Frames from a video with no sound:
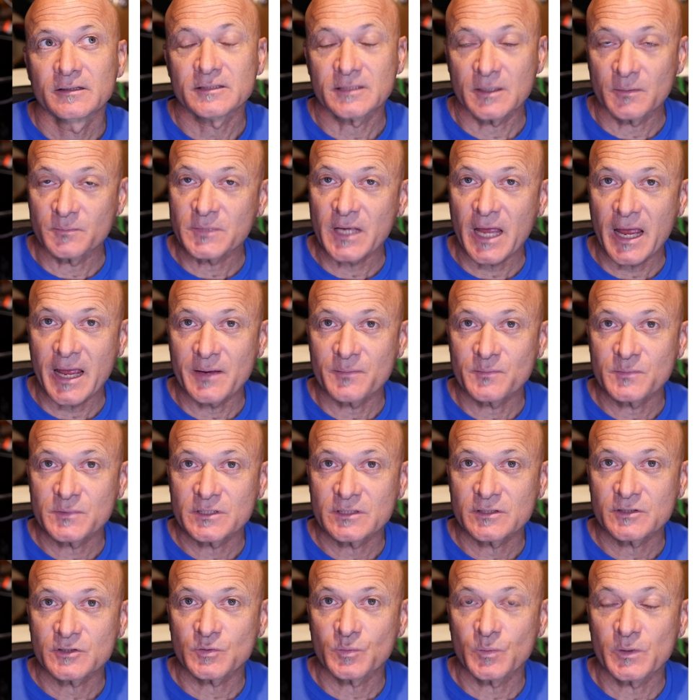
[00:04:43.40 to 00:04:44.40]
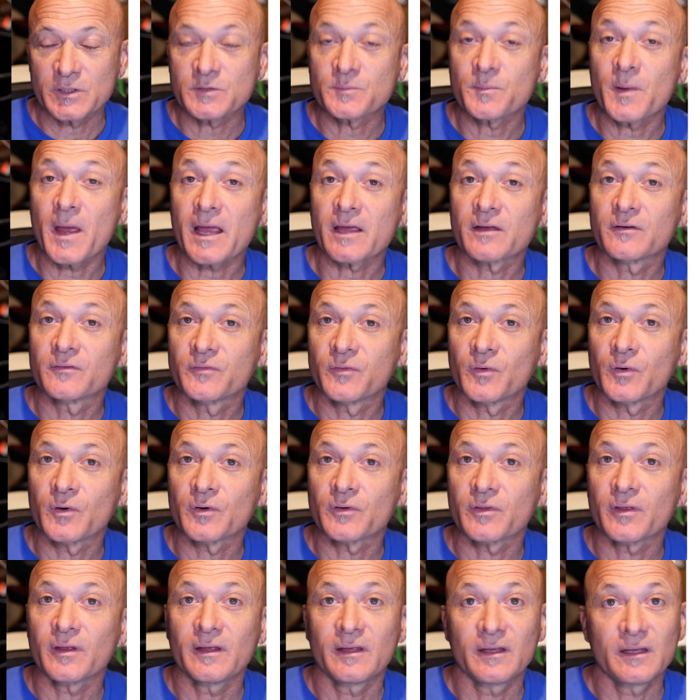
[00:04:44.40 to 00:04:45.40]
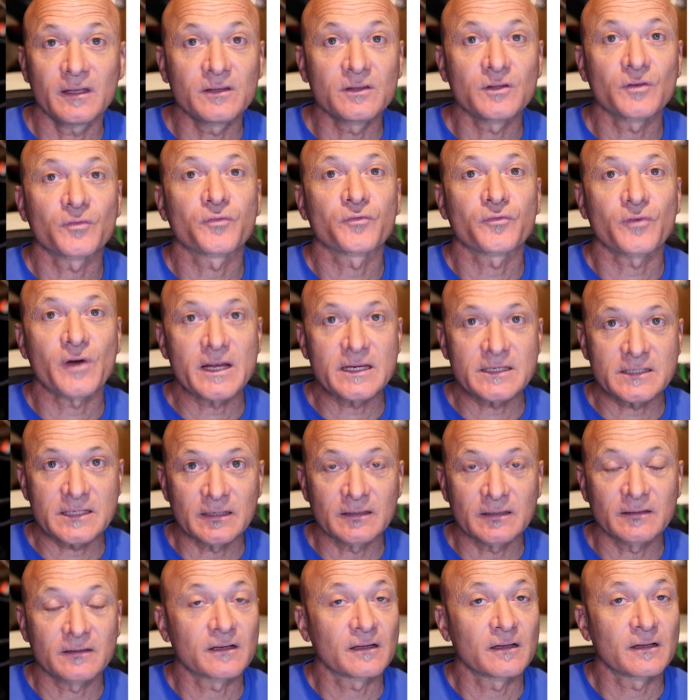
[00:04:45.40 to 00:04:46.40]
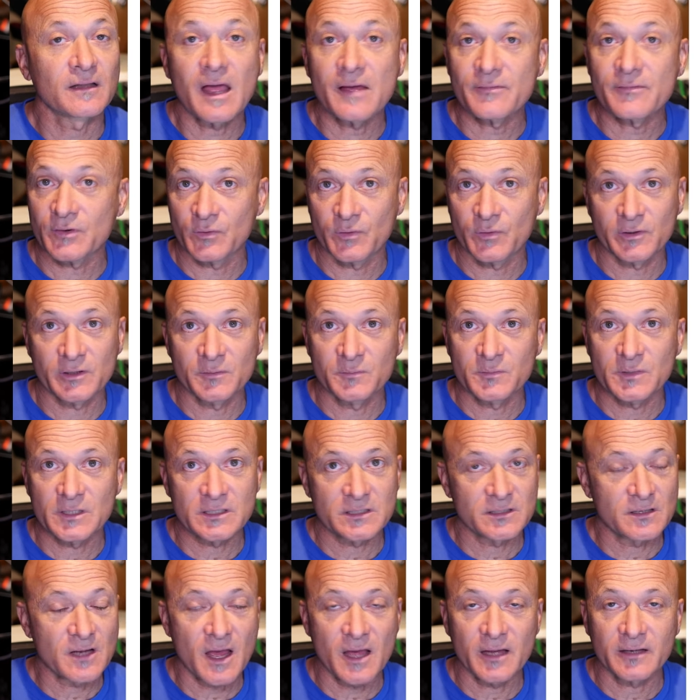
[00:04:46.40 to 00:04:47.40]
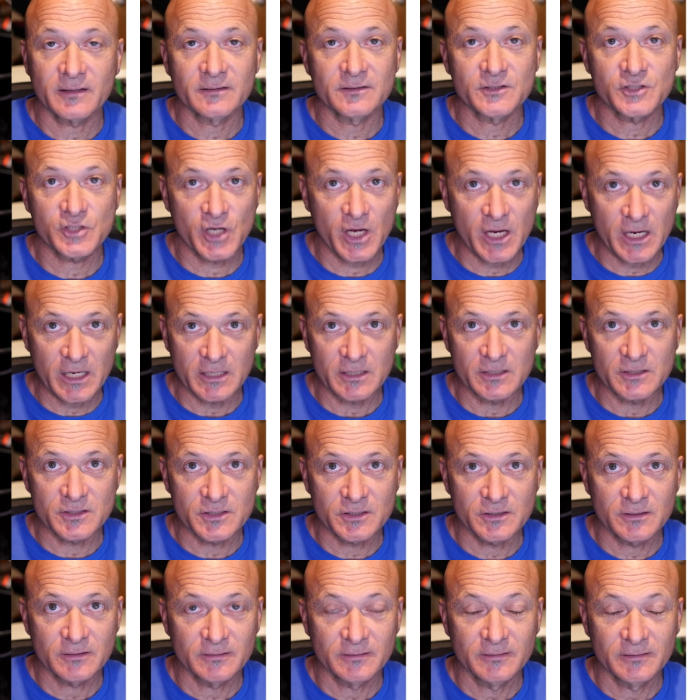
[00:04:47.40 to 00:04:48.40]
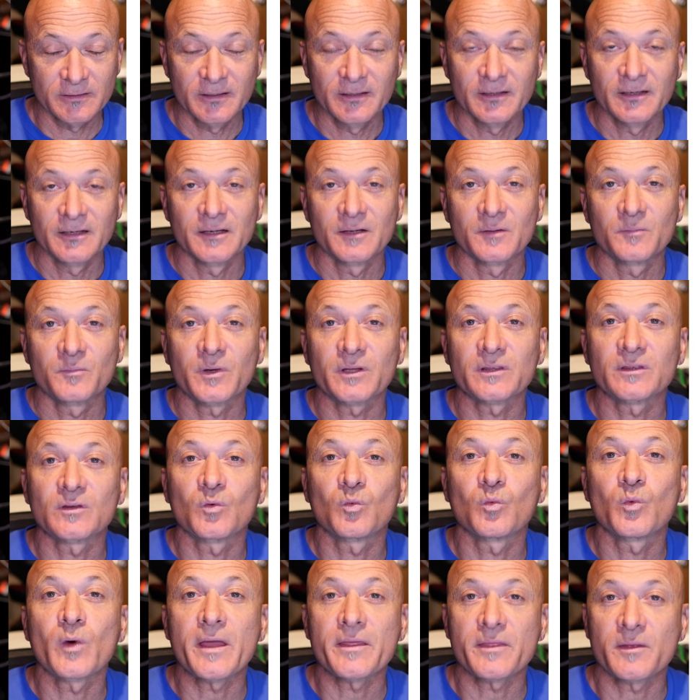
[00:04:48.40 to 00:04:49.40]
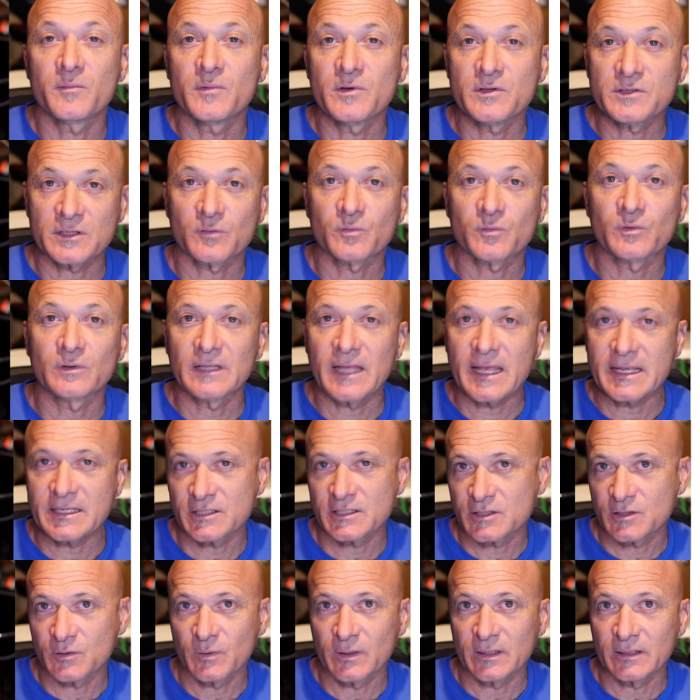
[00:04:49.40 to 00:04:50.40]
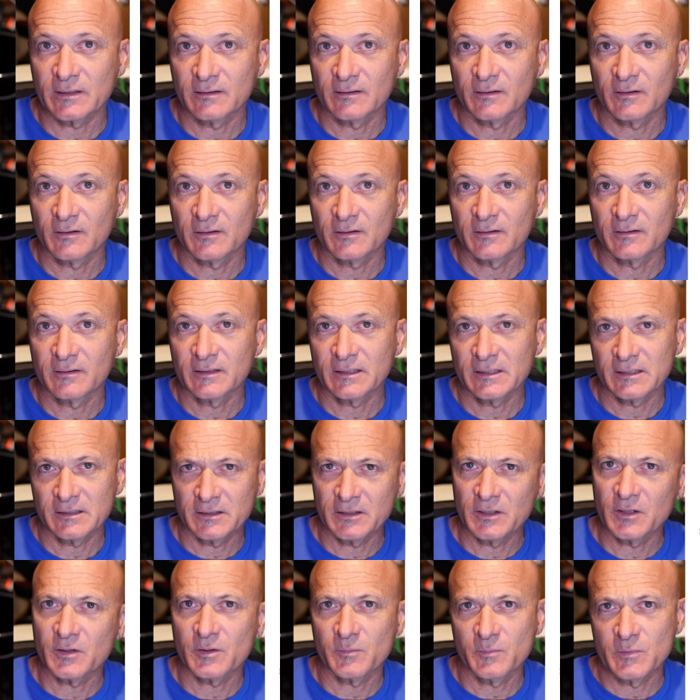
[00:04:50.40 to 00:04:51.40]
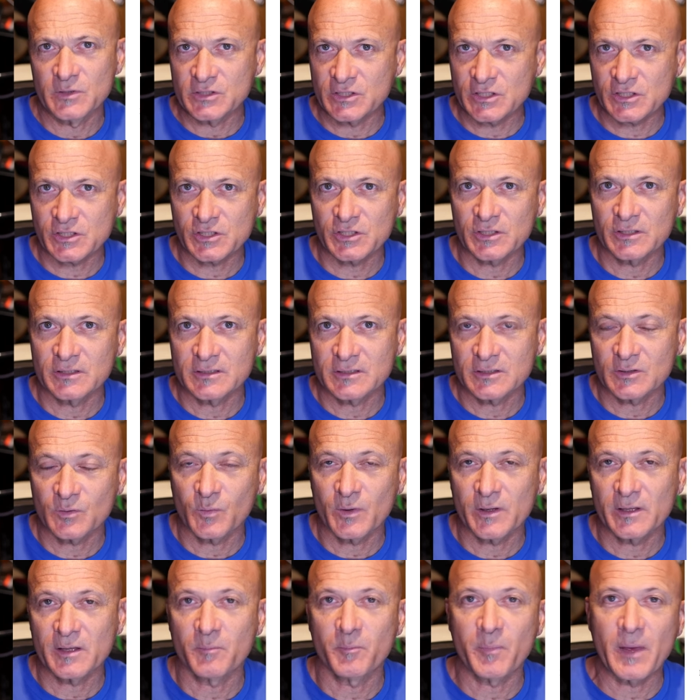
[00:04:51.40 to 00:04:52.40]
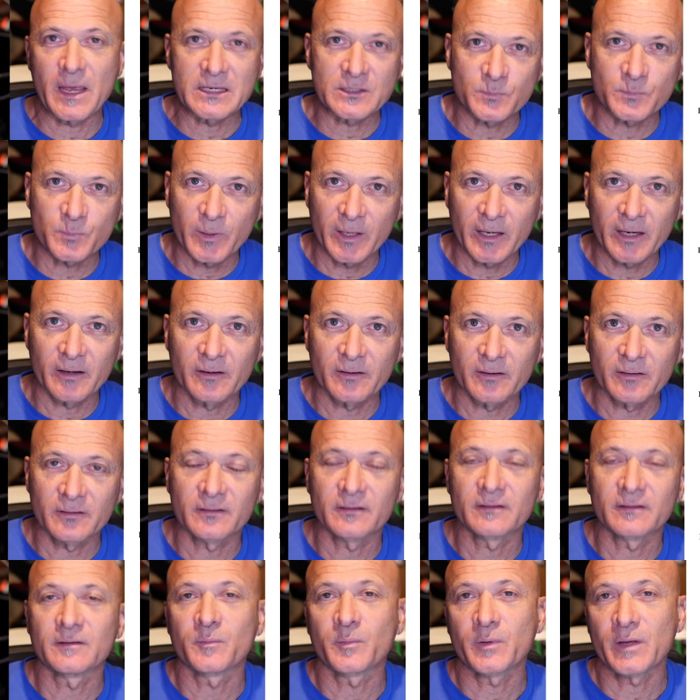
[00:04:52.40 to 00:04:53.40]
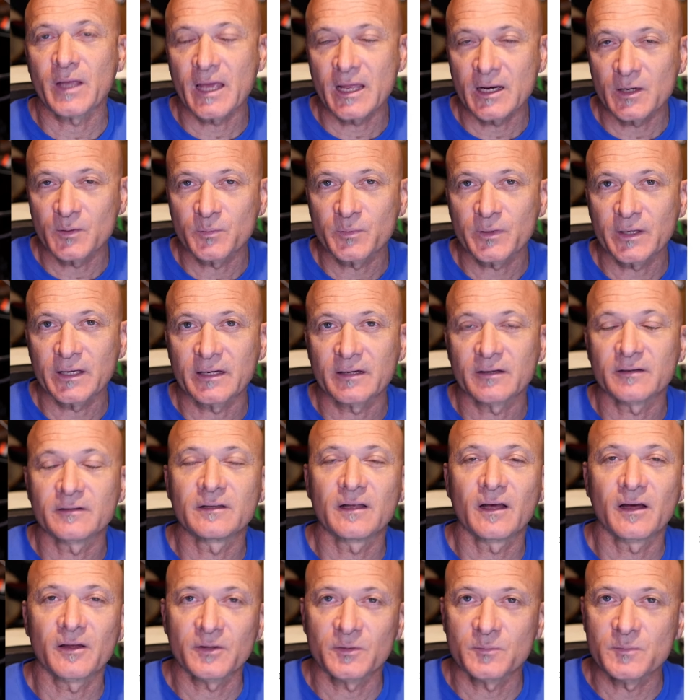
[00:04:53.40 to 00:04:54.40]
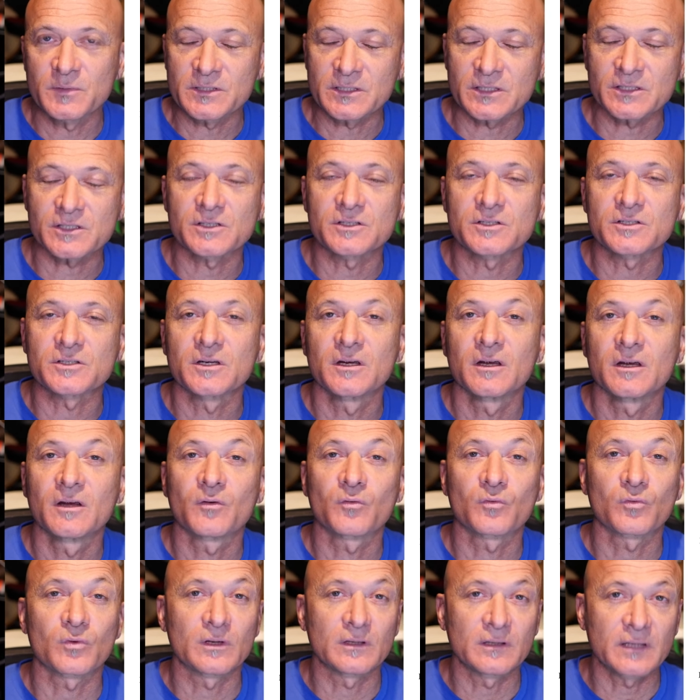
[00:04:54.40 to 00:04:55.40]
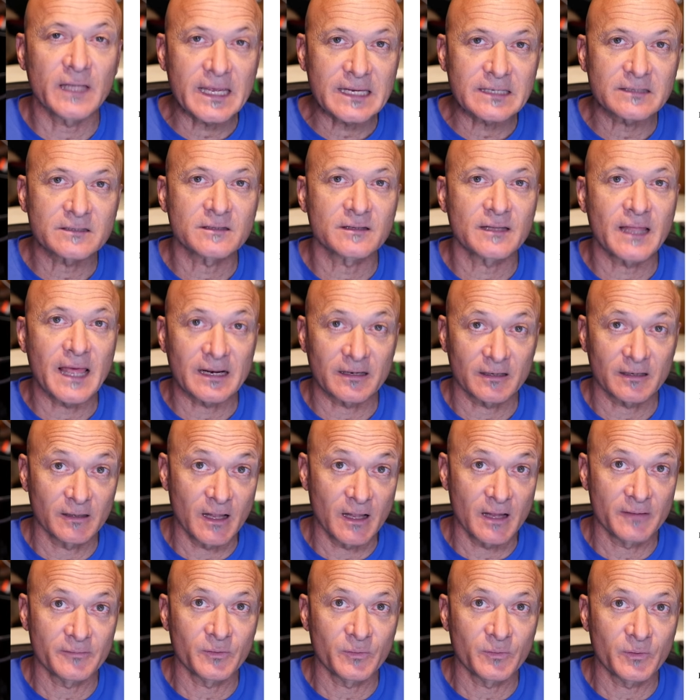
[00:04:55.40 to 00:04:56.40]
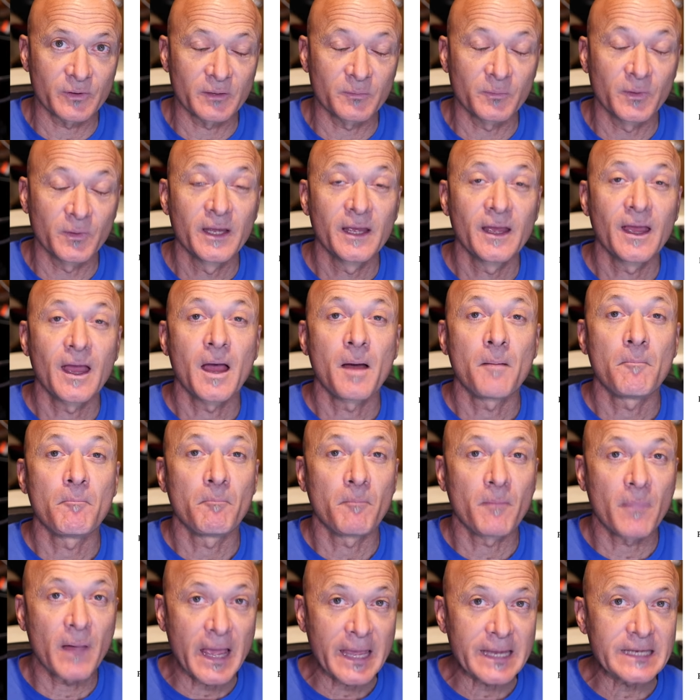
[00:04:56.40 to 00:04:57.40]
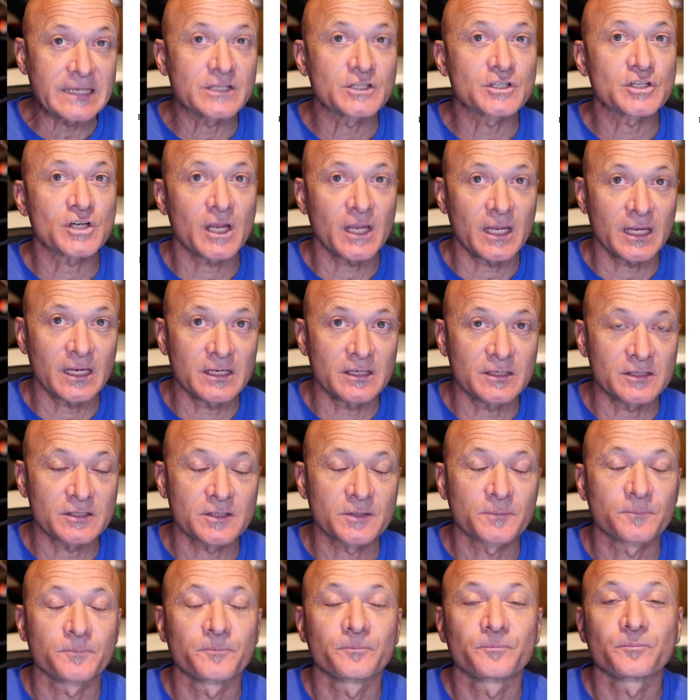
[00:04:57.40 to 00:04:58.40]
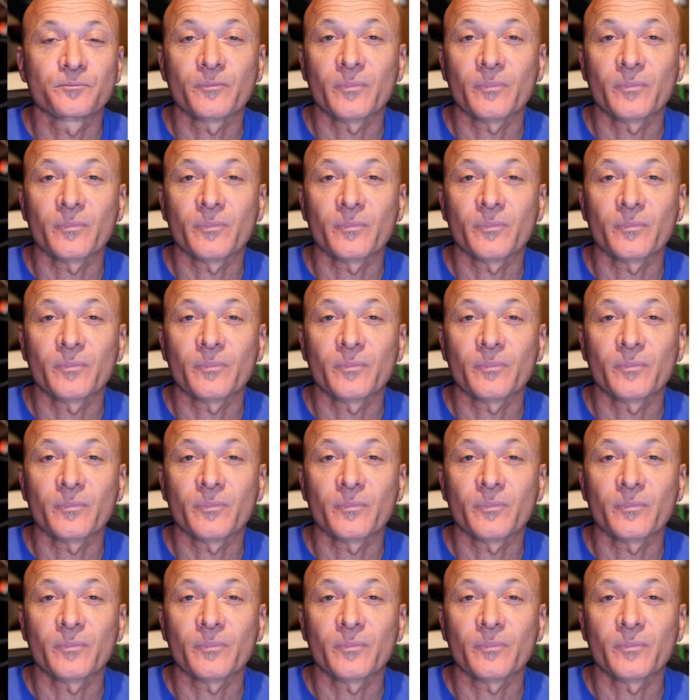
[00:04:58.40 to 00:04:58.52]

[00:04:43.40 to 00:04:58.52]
sometimes switch back and forth in the phrasing. The clavier rhythm does not change, but the way the music relates to it, or the you know the musicians, the way the bass player and the piano player and the other musicians relate to that clavier rhythm, might change